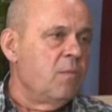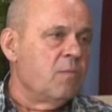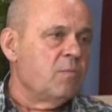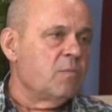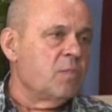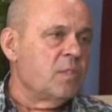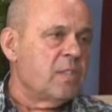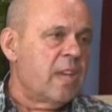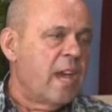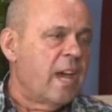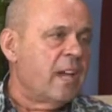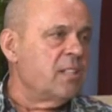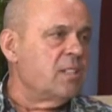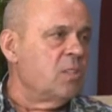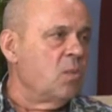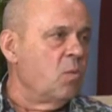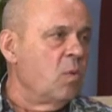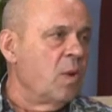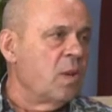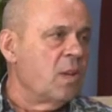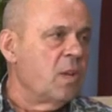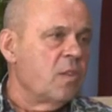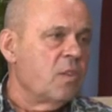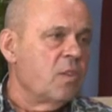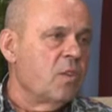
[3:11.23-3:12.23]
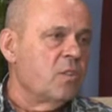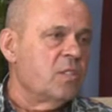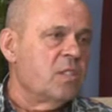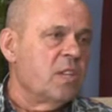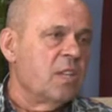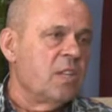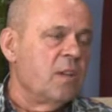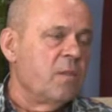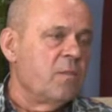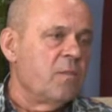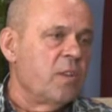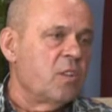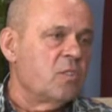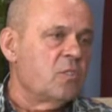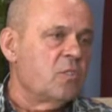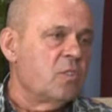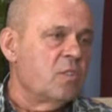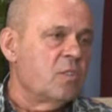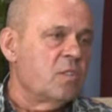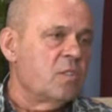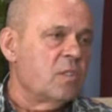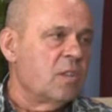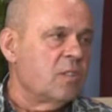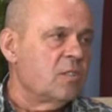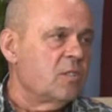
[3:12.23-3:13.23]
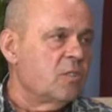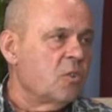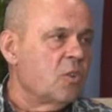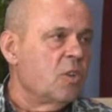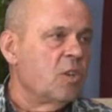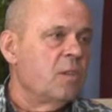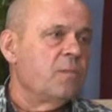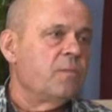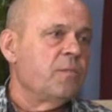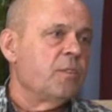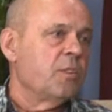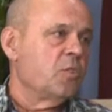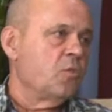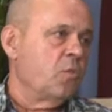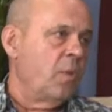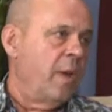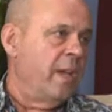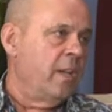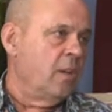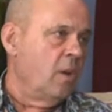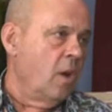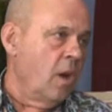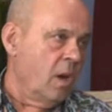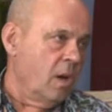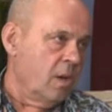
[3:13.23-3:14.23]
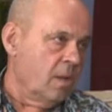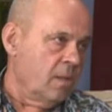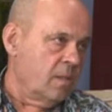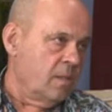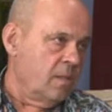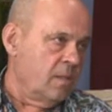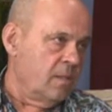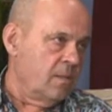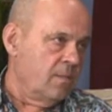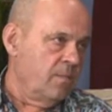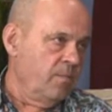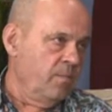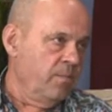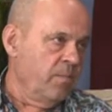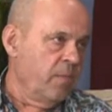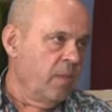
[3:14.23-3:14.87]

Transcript: was actually one of those individuals that's good for trade arts.